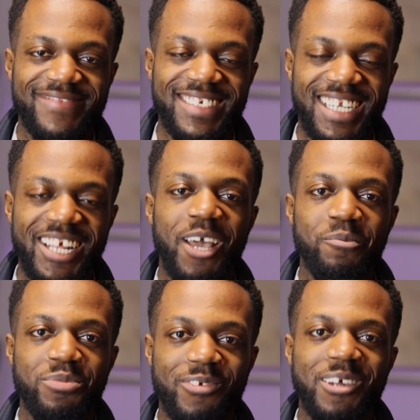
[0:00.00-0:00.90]
Clearly,
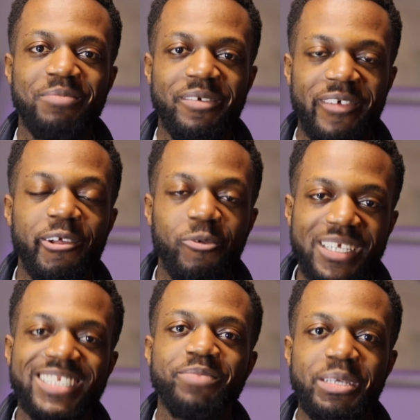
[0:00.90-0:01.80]
I'm surrounded by very
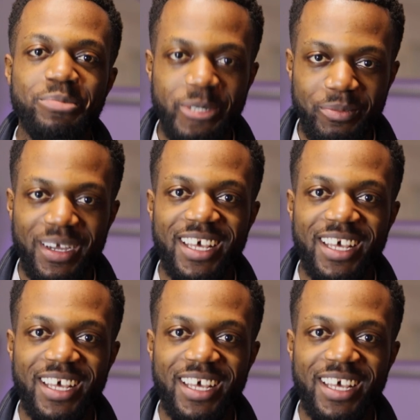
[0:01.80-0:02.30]
witty people in my